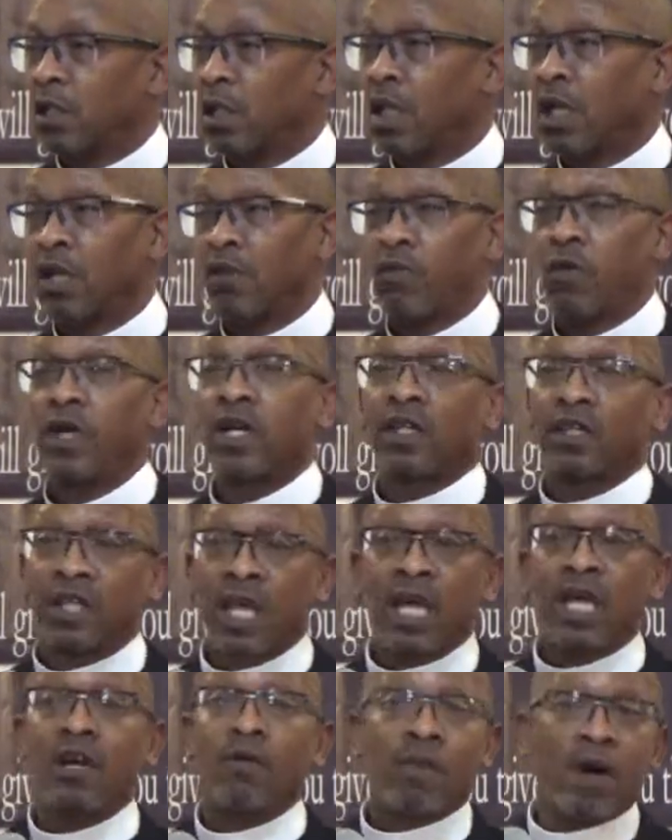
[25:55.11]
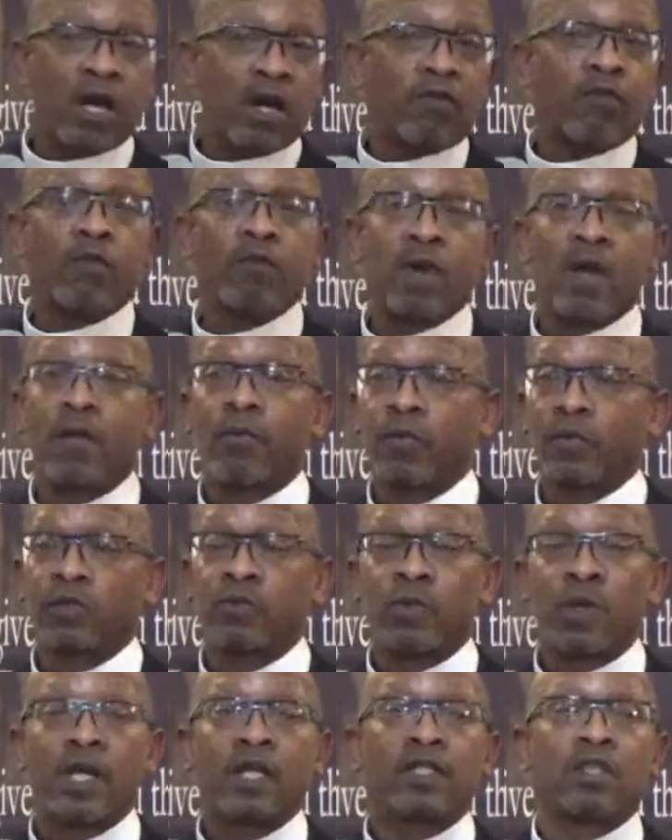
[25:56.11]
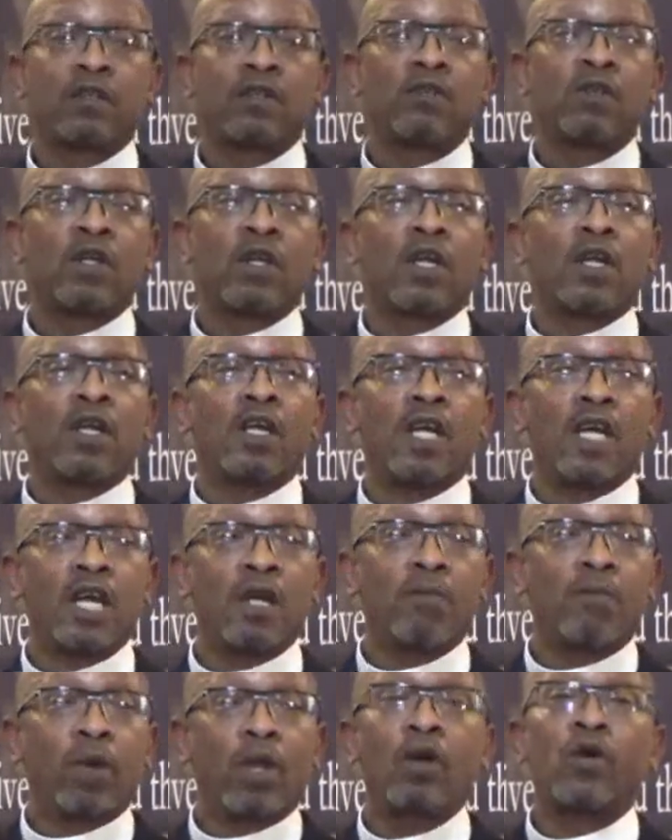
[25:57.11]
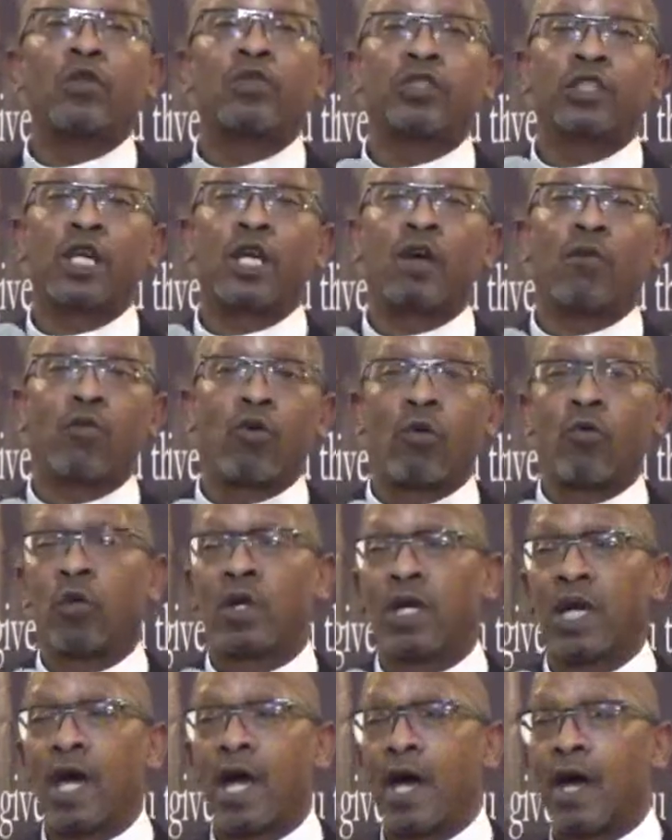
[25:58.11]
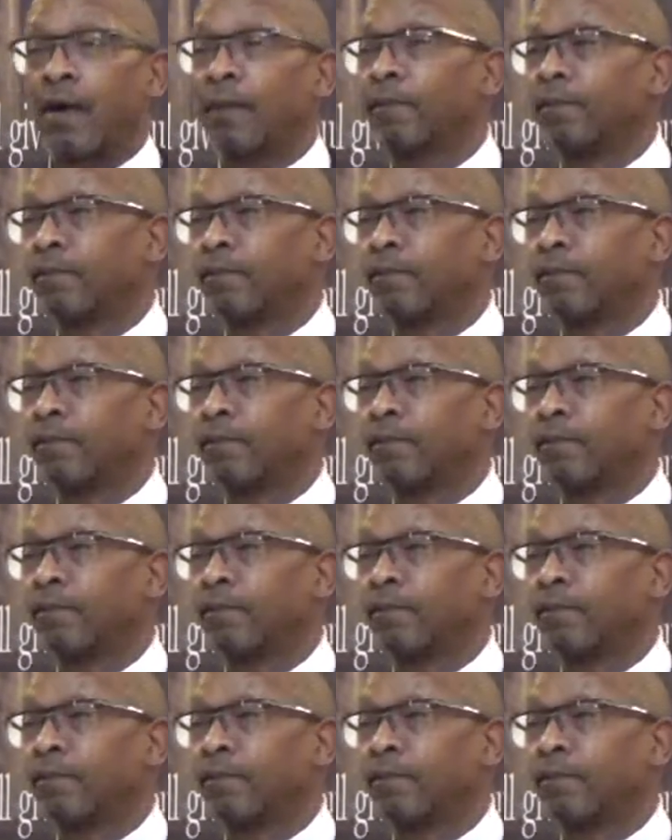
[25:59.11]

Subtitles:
And if we could think about it from that perspective, it blows up what we got.